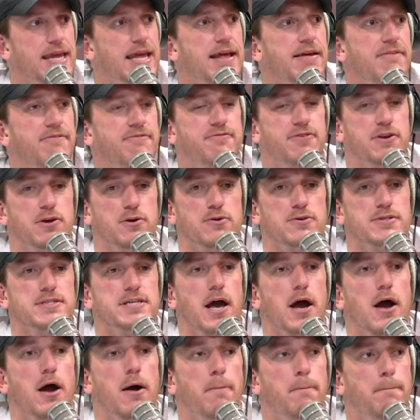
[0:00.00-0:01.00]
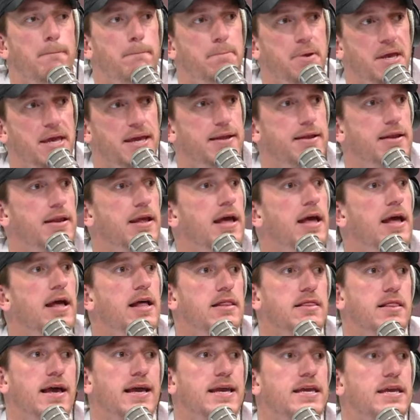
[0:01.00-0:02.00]
It feels a bit
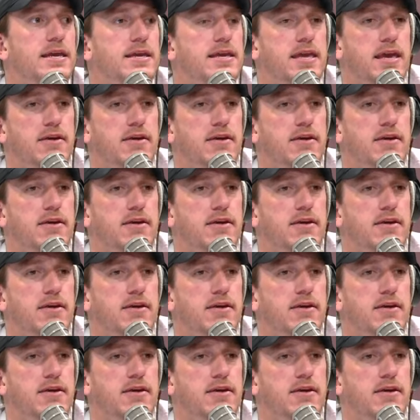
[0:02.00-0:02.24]
like